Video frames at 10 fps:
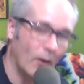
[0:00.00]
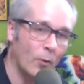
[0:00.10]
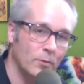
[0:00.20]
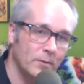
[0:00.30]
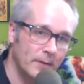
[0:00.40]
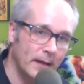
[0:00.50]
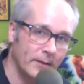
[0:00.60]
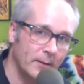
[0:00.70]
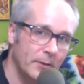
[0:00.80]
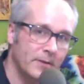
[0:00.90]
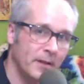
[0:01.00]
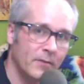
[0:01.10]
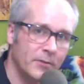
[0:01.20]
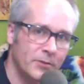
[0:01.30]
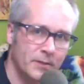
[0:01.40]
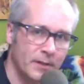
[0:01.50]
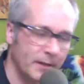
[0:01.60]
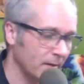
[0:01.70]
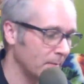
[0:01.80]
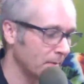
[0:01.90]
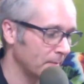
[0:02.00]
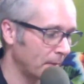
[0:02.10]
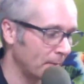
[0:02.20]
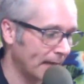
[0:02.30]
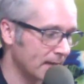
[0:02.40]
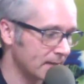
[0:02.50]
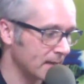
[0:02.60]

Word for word: thing yeah the community television like yeah whatever yeah but, but